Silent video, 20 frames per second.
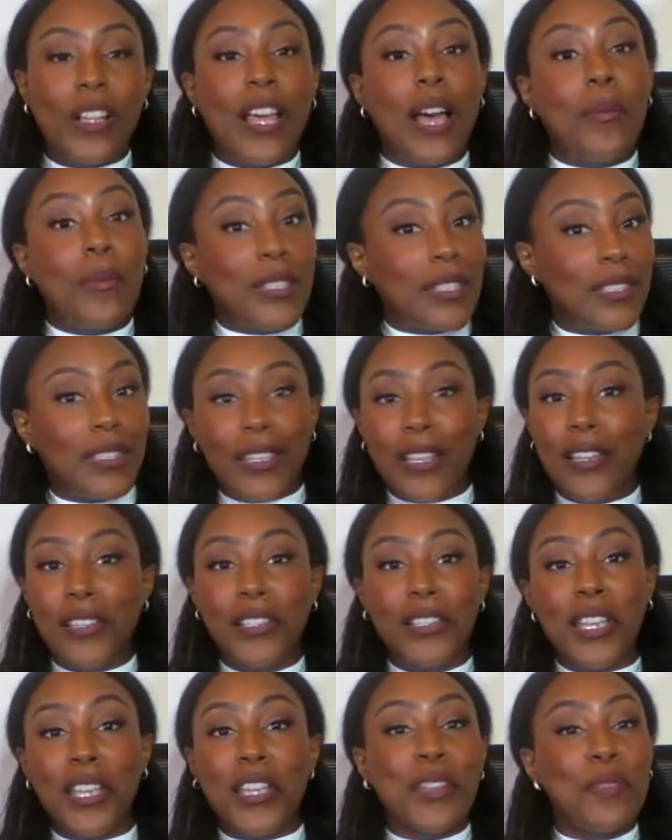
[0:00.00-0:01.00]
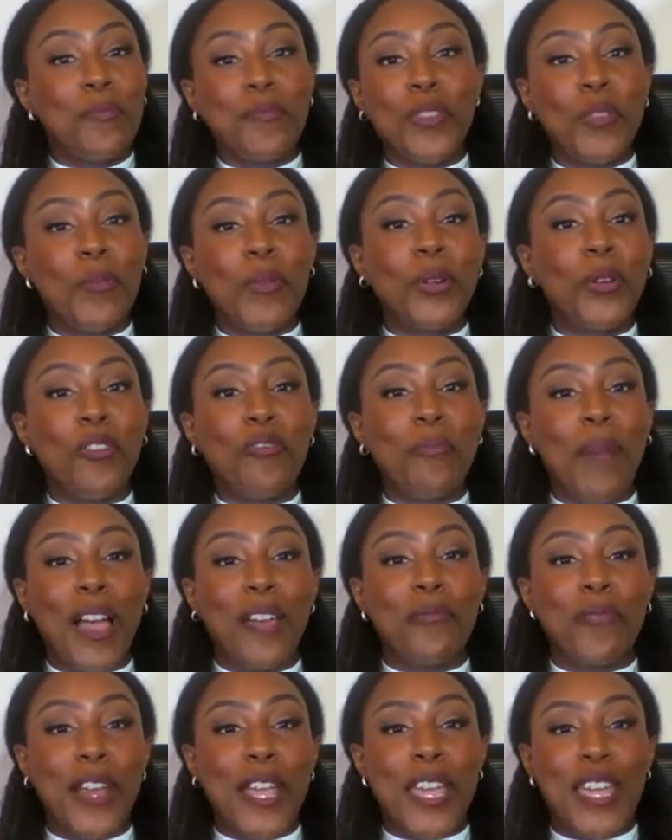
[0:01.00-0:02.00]
I was in the middle of
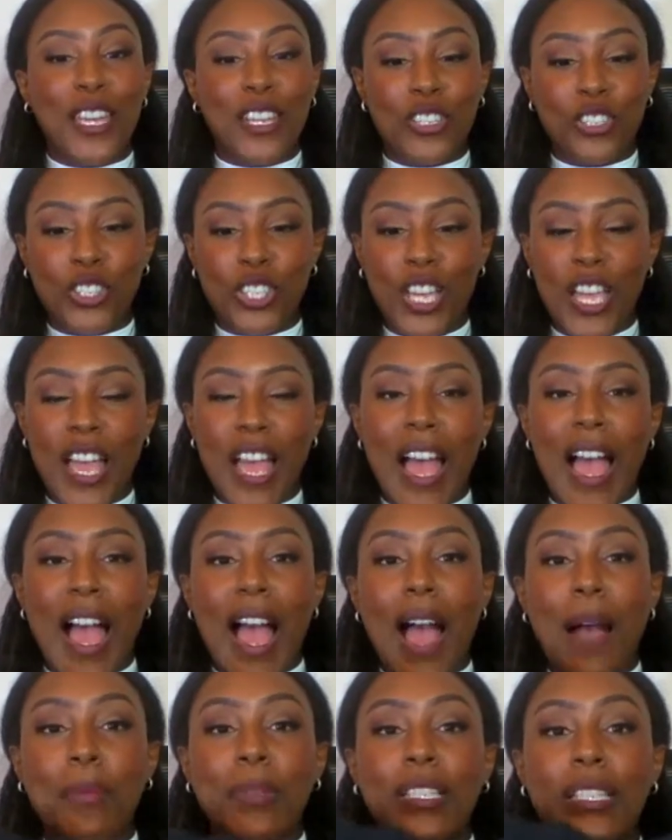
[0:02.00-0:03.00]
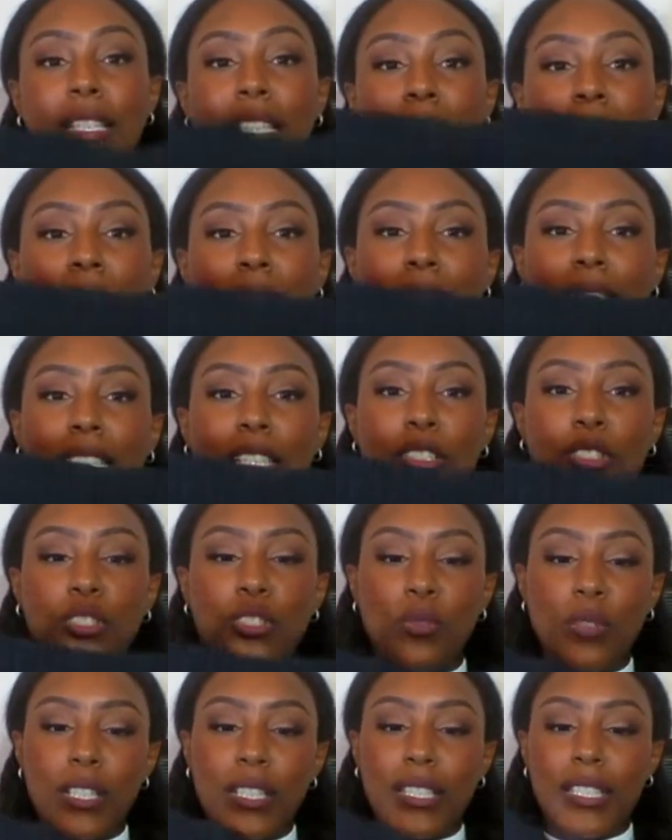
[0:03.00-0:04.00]
my rage, I was looking at these
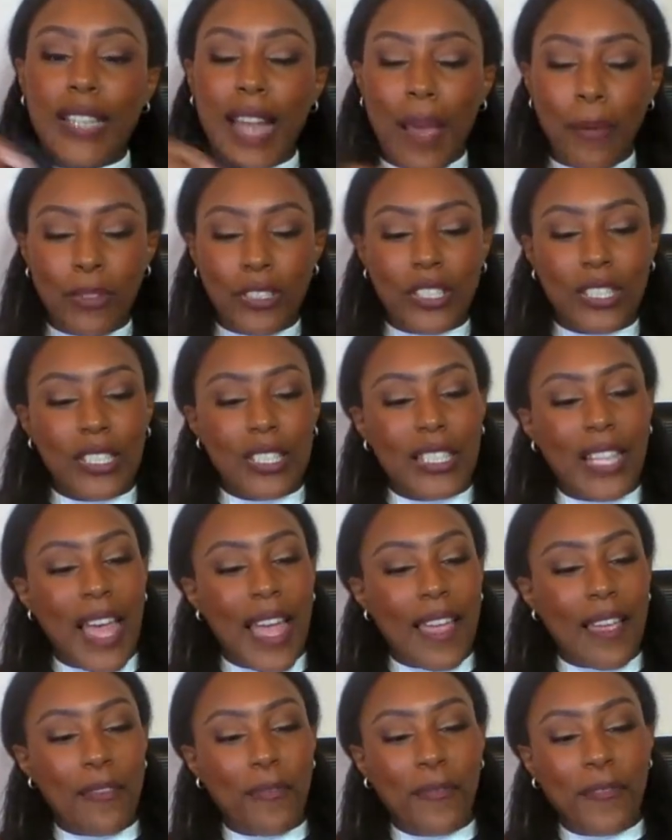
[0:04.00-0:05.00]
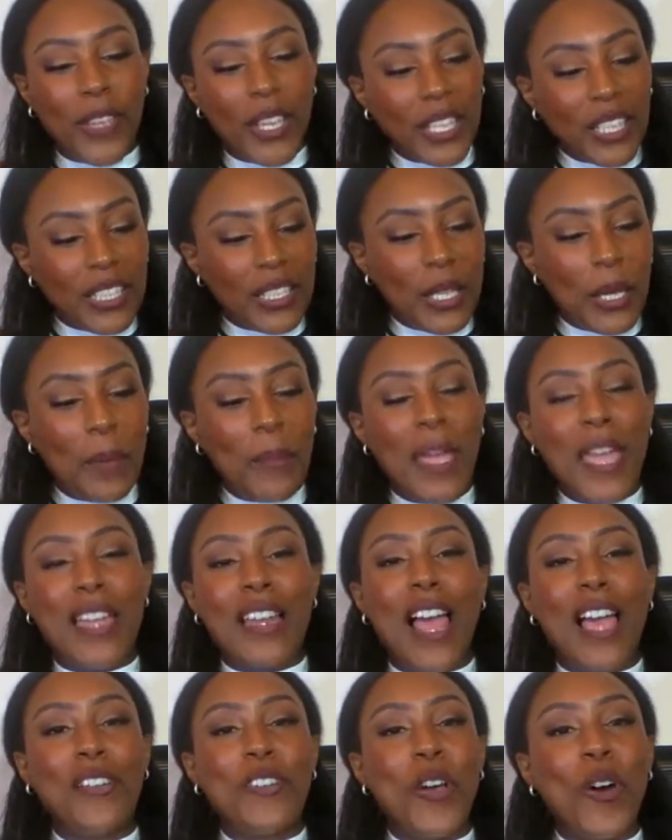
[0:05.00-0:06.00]
shorts and I was just like feeling them.
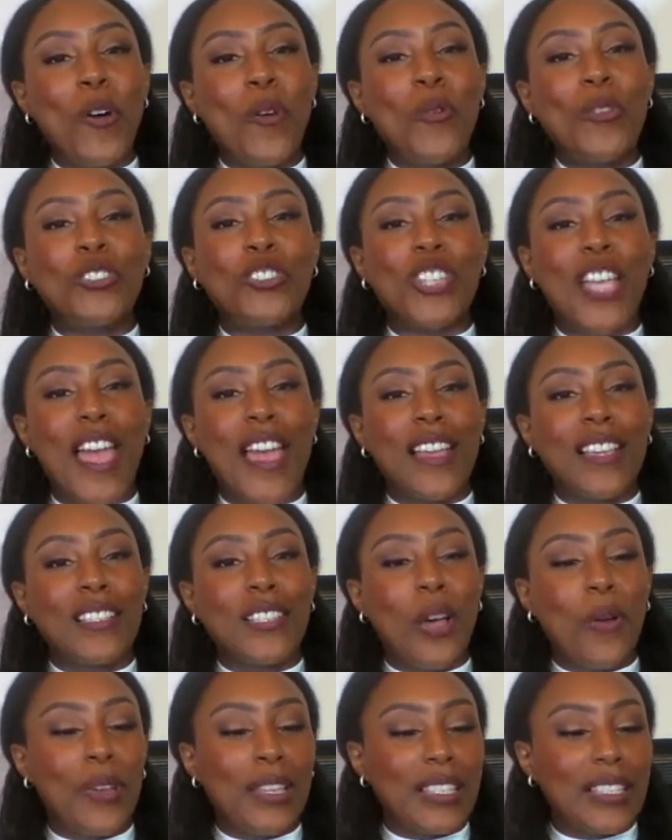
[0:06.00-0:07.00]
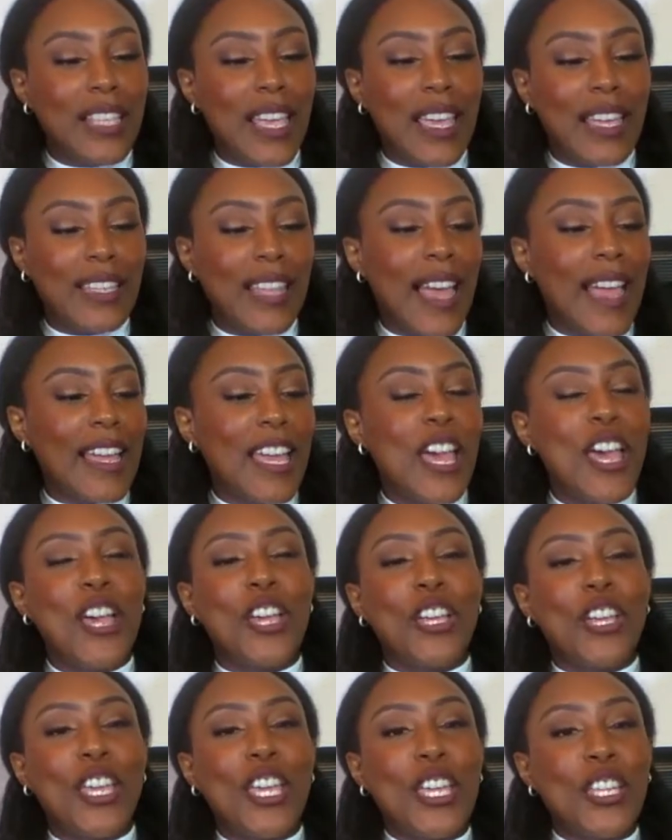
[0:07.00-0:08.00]
And I know Jack is always saying like
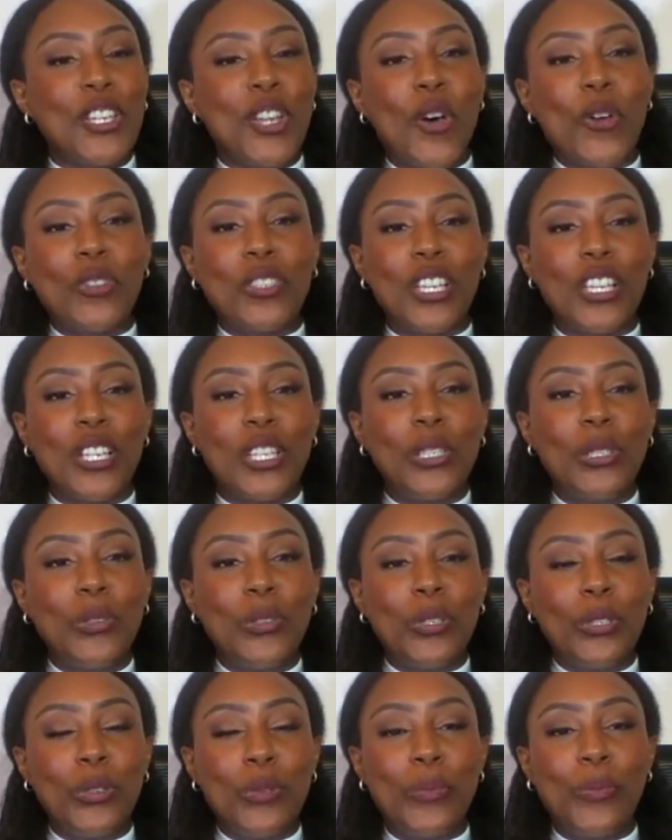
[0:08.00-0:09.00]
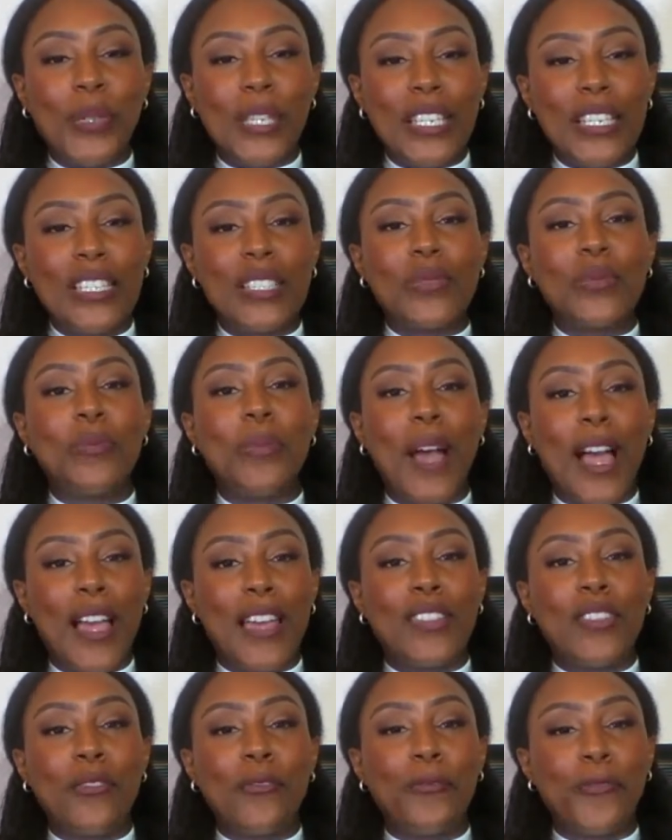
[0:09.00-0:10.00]
he knows a Lulu piece
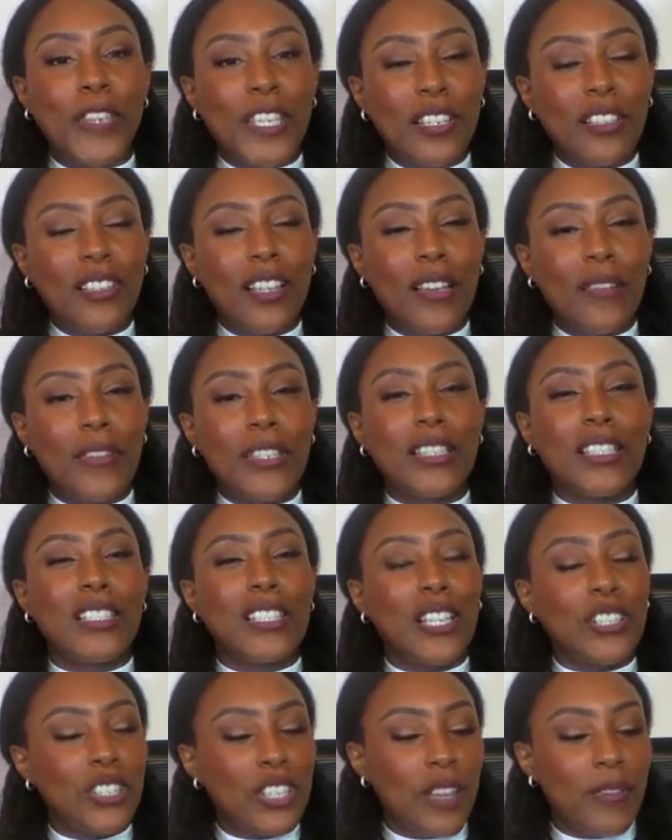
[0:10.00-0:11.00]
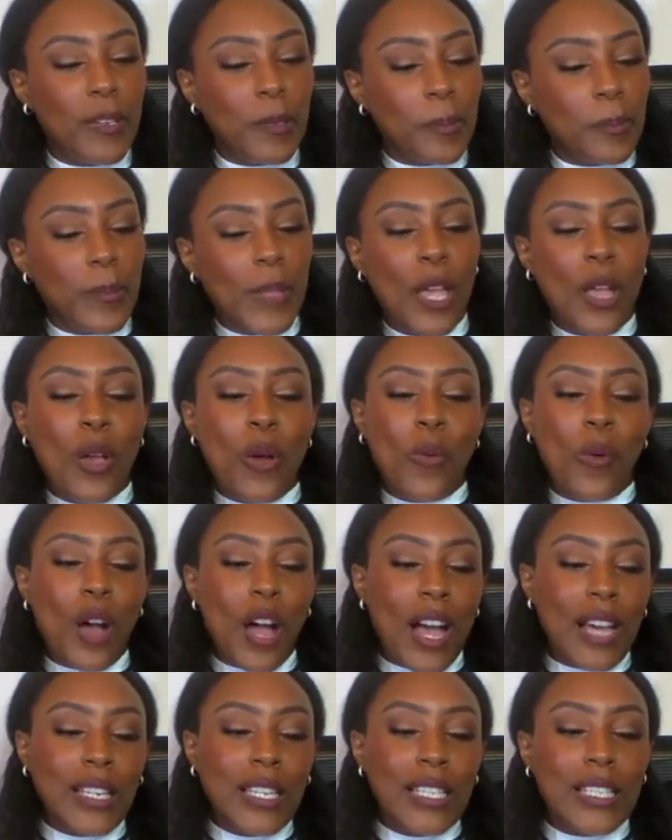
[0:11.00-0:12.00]
by the feel of it, the touch of it. Well,
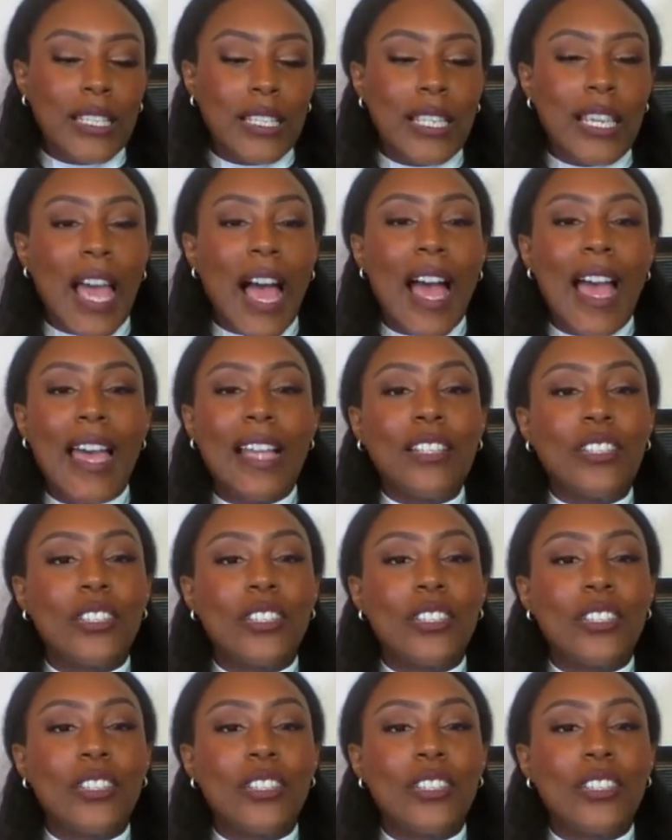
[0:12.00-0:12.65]
honestly, I had